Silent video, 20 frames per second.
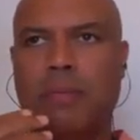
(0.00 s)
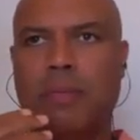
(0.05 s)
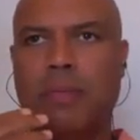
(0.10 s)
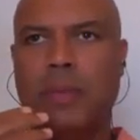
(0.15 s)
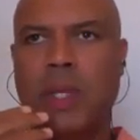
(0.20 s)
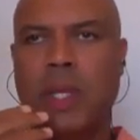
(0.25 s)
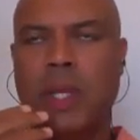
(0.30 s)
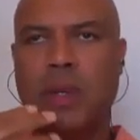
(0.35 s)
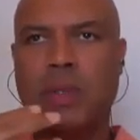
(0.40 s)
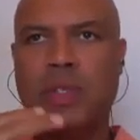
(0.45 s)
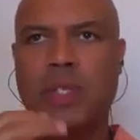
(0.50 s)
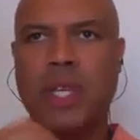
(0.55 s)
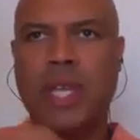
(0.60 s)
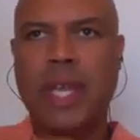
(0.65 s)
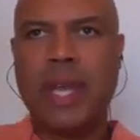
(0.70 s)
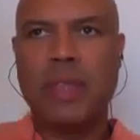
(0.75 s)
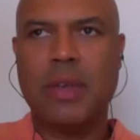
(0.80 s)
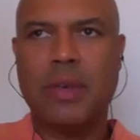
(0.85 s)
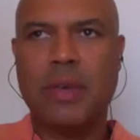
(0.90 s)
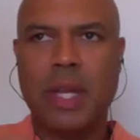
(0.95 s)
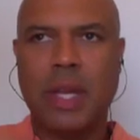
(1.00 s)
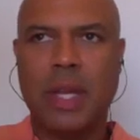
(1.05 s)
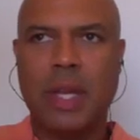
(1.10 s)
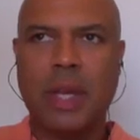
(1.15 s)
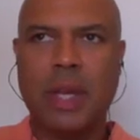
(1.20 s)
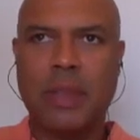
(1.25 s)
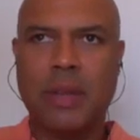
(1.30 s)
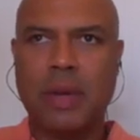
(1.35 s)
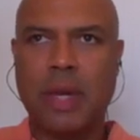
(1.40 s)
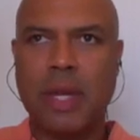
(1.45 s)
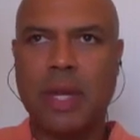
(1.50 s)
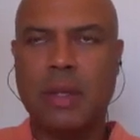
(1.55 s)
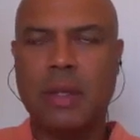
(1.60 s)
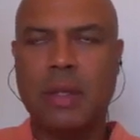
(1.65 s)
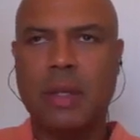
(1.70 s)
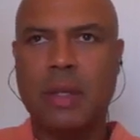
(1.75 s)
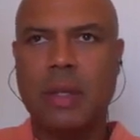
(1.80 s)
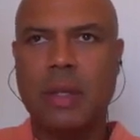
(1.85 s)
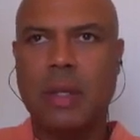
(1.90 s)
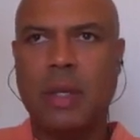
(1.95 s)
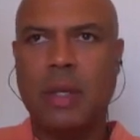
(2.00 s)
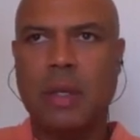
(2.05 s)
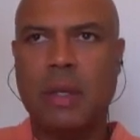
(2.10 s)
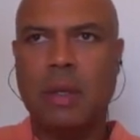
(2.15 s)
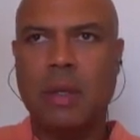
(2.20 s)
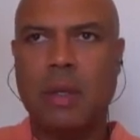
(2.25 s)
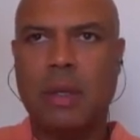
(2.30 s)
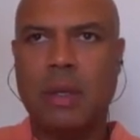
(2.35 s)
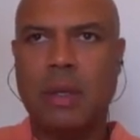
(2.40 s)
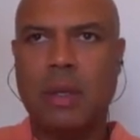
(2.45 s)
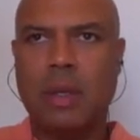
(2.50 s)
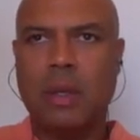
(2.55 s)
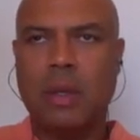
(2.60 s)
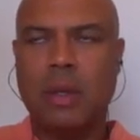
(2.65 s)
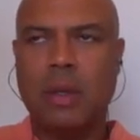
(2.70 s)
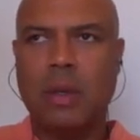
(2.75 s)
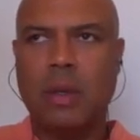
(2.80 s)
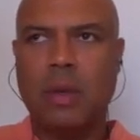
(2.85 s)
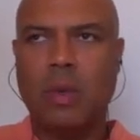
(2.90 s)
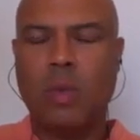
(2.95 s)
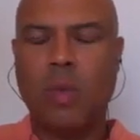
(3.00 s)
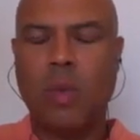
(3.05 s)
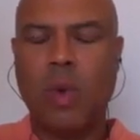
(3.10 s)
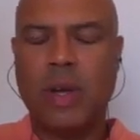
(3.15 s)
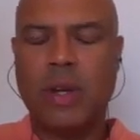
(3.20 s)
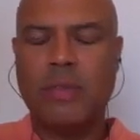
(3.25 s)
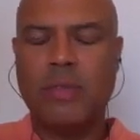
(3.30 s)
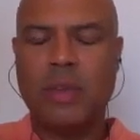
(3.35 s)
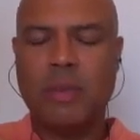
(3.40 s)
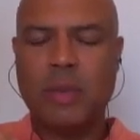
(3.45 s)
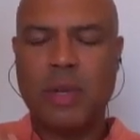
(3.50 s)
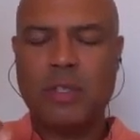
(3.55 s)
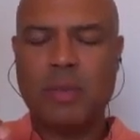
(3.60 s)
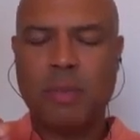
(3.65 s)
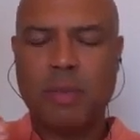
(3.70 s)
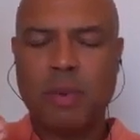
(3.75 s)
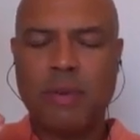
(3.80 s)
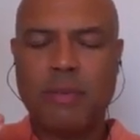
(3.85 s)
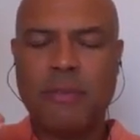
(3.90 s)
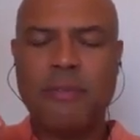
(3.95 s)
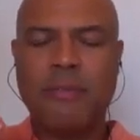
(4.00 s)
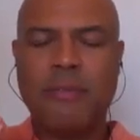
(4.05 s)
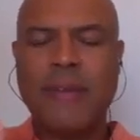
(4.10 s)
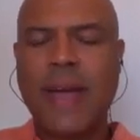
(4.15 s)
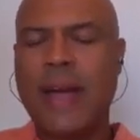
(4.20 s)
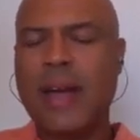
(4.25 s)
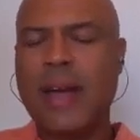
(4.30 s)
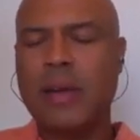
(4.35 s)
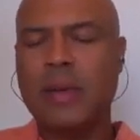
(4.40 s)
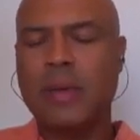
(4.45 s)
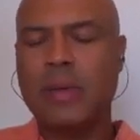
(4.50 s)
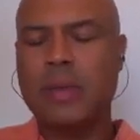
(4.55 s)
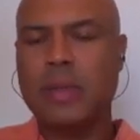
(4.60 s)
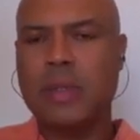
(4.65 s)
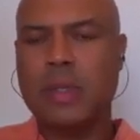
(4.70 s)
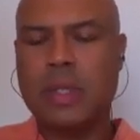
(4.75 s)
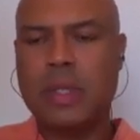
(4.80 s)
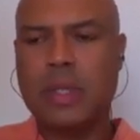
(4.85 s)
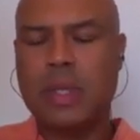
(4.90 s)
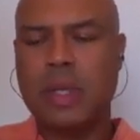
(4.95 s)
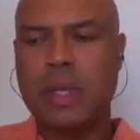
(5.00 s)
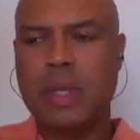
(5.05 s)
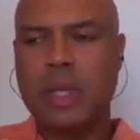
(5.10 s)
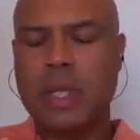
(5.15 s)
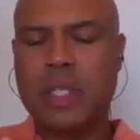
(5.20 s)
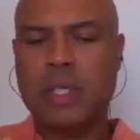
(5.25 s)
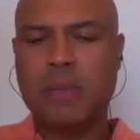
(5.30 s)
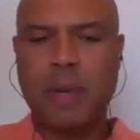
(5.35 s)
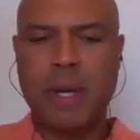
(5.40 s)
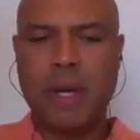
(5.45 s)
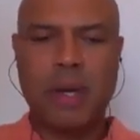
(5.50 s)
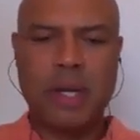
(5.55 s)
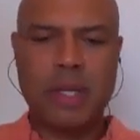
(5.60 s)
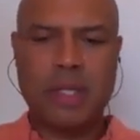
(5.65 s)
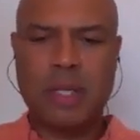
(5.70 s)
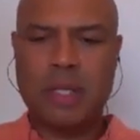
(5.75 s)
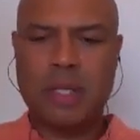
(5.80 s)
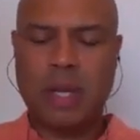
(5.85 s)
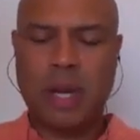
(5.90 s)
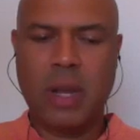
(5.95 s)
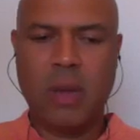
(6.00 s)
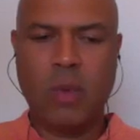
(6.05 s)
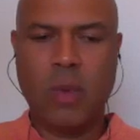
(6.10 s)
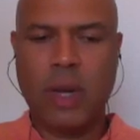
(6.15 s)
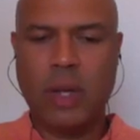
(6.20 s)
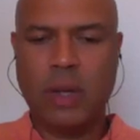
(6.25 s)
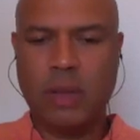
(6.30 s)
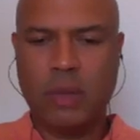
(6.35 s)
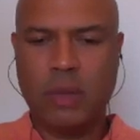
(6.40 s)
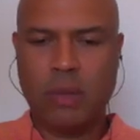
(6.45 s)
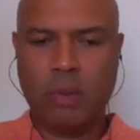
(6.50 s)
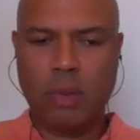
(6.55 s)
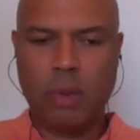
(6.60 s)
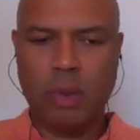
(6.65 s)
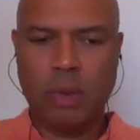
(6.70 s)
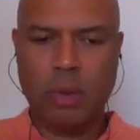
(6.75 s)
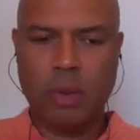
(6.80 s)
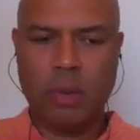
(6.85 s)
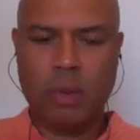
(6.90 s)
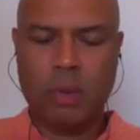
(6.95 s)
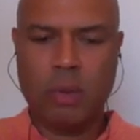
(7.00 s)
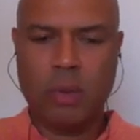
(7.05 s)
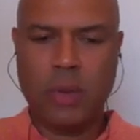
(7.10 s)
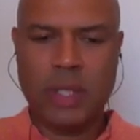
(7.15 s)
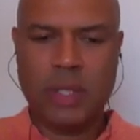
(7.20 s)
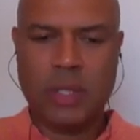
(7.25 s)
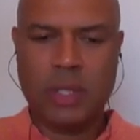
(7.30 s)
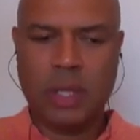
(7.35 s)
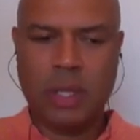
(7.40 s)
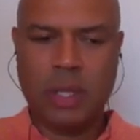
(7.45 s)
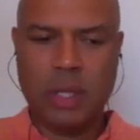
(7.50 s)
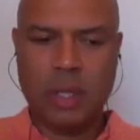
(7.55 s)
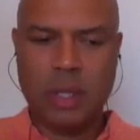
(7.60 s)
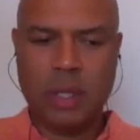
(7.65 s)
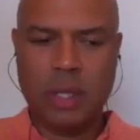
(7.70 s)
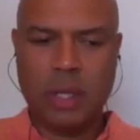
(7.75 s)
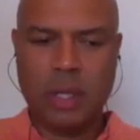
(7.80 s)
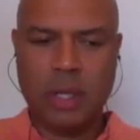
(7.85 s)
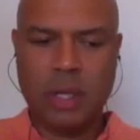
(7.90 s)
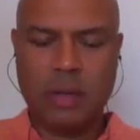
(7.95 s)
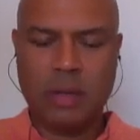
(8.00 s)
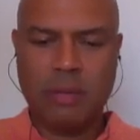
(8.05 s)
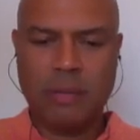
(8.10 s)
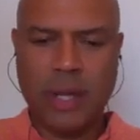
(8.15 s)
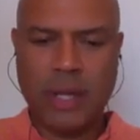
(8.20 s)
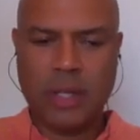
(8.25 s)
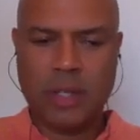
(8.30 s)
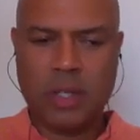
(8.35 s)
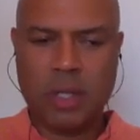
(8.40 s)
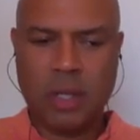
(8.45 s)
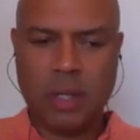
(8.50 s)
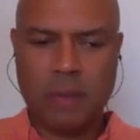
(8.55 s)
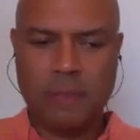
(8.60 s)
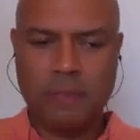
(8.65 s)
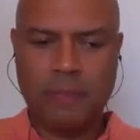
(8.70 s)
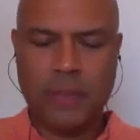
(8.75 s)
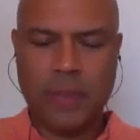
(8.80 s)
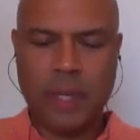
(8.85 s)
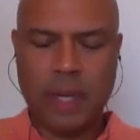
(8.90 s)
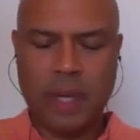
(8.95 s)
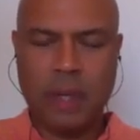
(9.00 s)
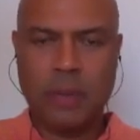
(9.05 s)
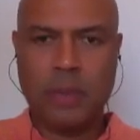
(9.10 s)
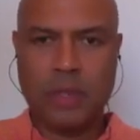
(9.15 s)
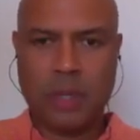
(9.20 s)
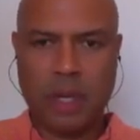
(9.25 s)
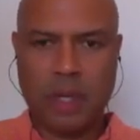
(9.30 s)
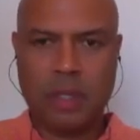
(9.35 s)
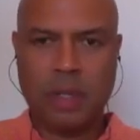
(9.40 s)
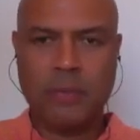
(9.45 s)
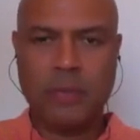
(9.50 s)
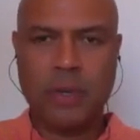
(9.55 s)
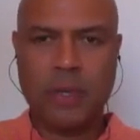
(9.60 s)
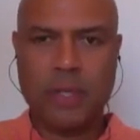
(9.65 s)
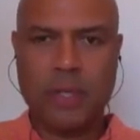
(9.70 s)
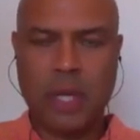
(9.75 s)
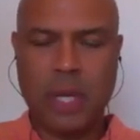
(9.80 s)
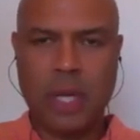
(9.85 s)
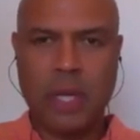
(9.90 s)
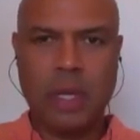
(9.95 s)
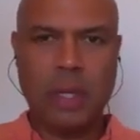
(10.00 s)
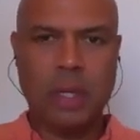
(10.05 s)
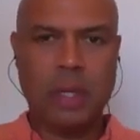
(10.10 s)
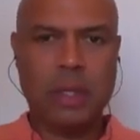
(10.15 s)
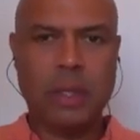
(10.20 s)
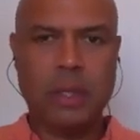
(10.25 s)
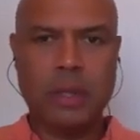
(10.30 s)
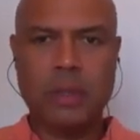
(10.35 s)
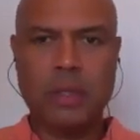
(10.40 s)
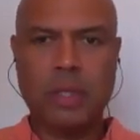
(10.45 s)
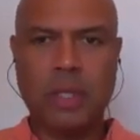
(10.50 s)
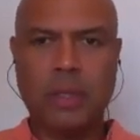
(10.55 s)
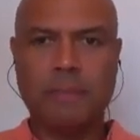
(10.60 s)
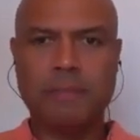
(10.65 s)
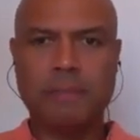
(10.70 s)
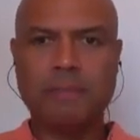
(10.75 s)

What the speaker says: you know, togethering and othering, one of the most profound experiences that I went through once at a convention, and it was on diversity and inclusion.